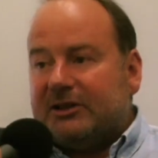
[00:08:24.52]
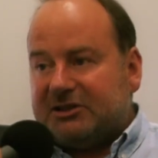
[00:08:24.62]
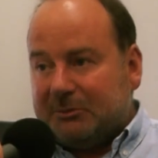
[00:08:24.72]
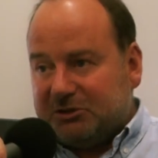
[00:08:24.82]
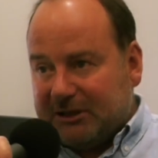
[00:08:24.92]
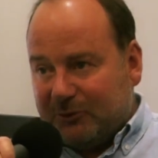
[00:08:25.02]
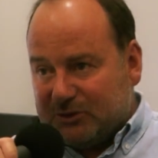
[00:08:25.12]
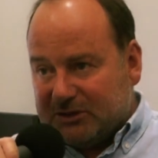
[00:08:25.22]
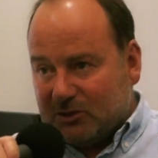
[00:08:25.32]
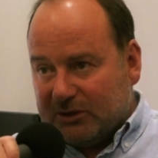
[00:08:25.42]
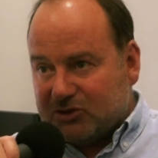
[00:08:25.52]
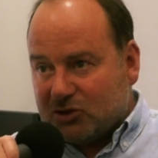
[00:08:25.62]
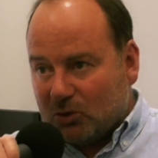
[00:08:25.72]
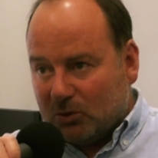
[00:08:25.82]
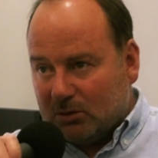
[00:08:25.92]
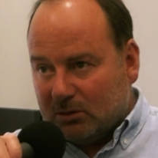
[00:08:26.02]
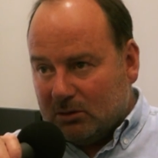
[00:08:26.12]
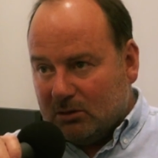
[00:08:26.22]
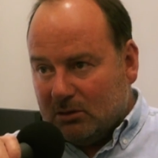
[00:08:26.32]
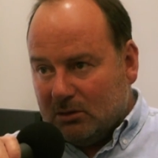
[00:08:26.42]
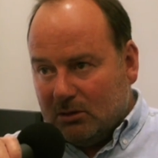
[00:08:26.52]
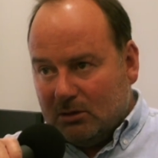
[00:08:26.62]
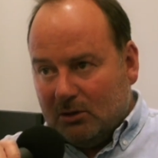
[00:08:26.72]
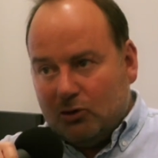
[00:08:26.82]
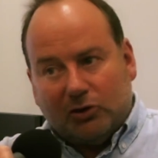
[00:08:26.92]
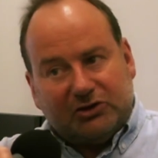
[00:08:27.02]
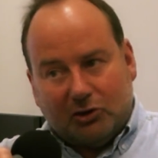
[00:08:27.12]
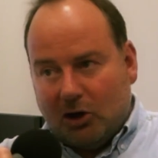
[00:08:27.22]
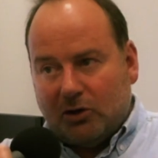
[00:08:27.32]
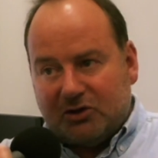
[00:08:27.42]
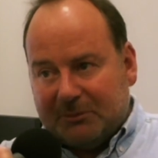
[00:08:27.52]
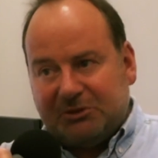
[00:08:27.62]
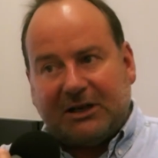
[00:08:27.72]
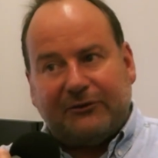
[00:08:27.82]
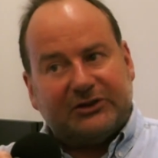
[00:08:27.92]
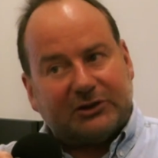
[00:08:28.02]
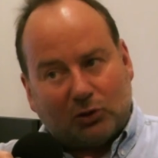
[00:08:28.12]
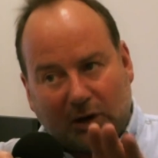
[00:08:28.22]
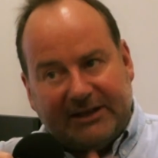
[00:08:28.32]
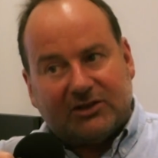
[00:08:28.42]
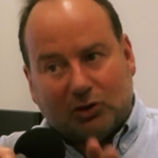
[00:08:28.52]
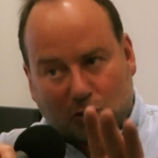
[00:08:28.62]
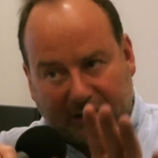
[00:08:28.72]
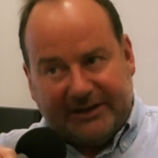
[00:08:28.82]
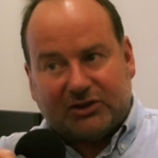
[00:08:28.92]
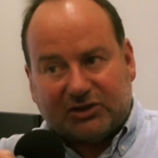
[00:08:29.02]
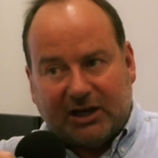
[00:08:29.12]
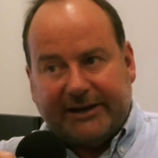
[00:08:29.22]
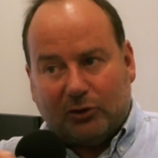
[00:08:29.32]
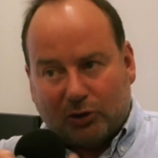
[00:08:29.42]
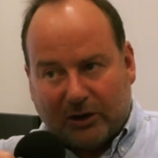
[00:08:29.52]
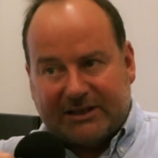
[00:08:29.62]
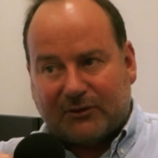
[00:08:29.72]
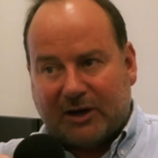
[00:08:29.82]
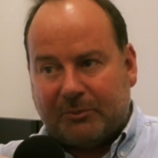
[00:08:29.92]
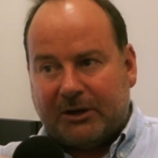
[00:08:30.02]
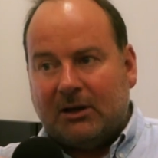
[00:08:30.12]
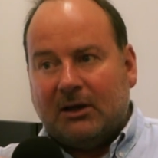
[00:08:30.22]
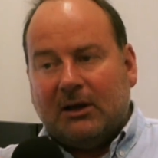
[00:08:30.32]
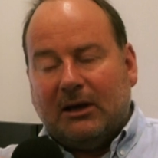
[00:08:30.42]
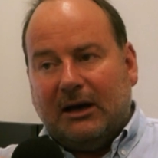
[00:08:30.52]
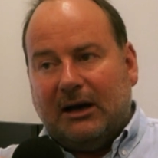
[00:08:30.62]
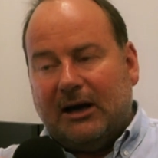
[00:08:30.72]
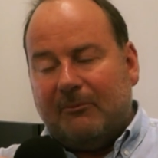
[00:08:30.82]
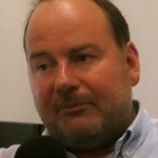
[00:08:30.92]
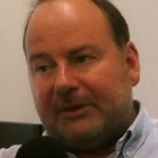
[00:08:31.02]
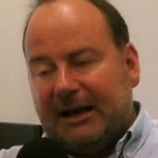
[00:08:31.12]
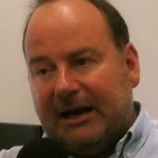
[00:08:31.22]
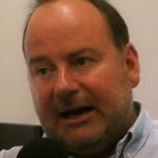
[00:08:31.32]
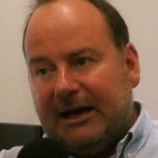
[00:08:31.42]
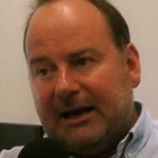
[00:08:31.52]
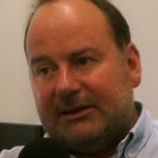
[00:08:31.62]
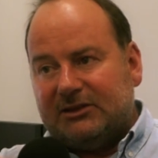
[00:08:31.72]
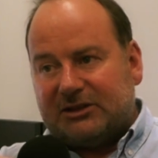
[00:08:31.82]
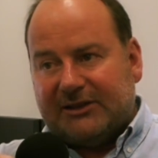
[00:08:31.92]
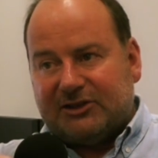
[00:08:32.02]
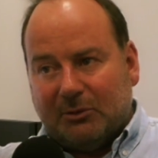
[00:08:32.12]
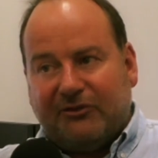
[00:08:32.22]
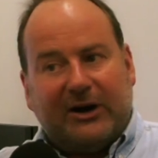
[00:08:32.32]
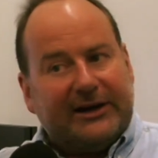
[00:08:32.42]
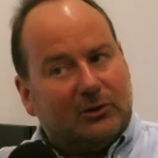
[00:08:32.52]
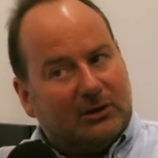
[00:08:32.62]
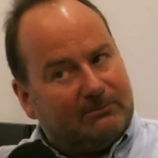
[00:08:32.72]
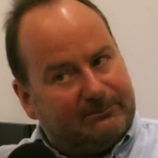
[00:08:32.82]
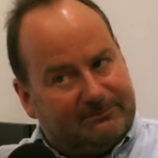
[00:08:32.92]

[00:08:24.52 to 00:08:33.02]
that Tim Schafer was dishonest at all. No. Tim Schafer is a great designer and a great developer, and Double Fine are